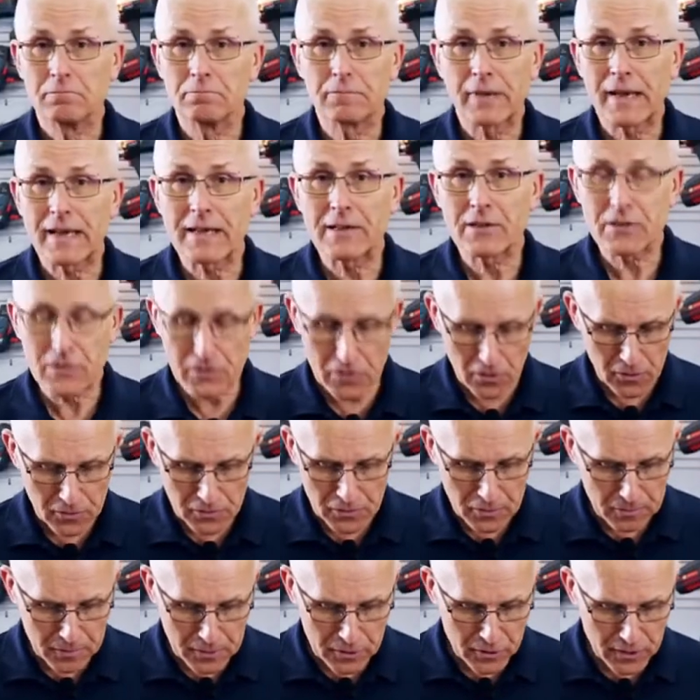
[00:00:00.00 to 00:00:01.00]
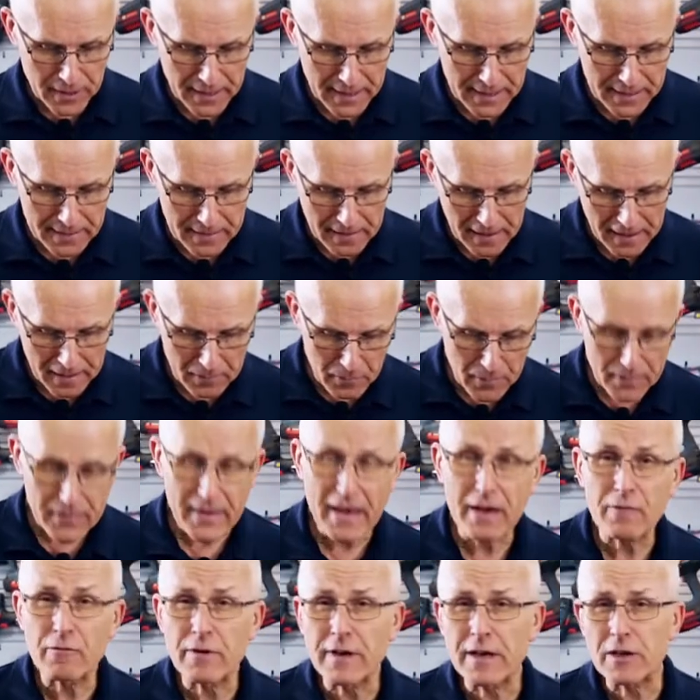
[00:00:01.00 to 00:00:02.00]
placed on the machine and with
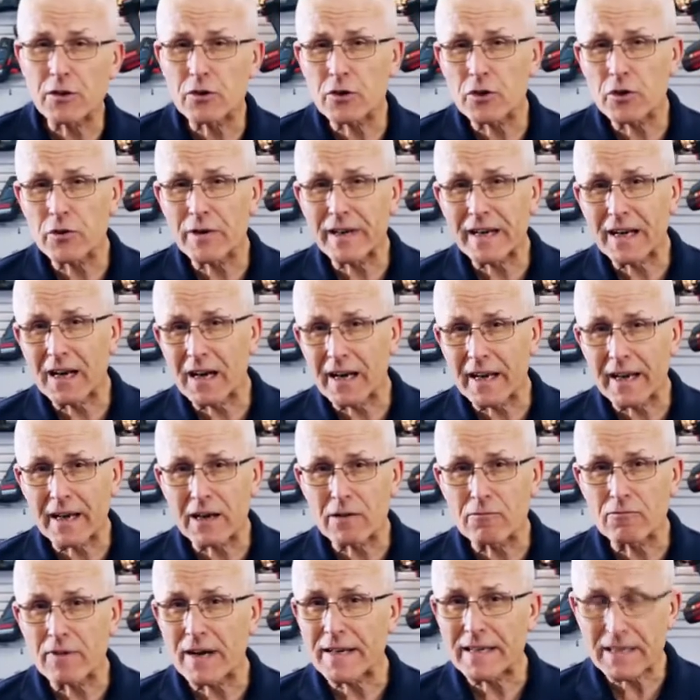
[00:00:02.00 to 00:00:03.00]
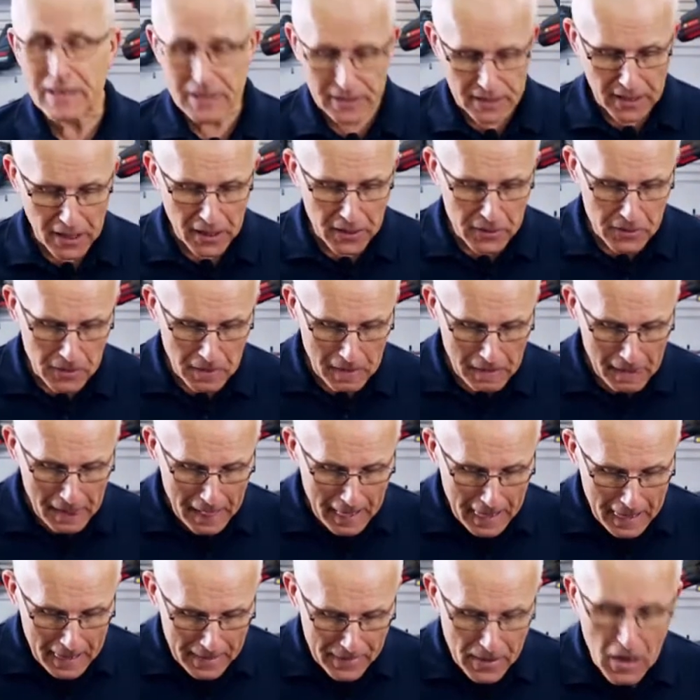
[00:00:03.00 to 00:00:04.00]
that reassuring click, ready to go.
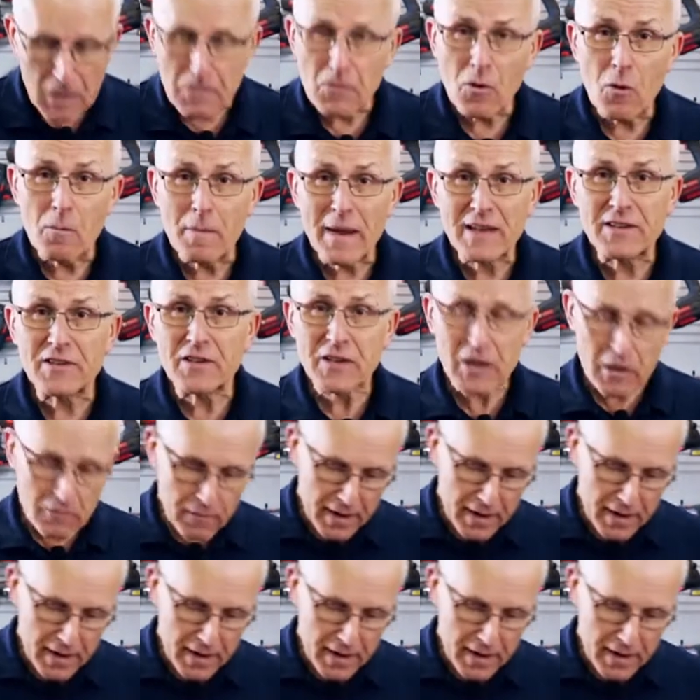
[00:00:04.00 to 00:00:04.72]
No more messing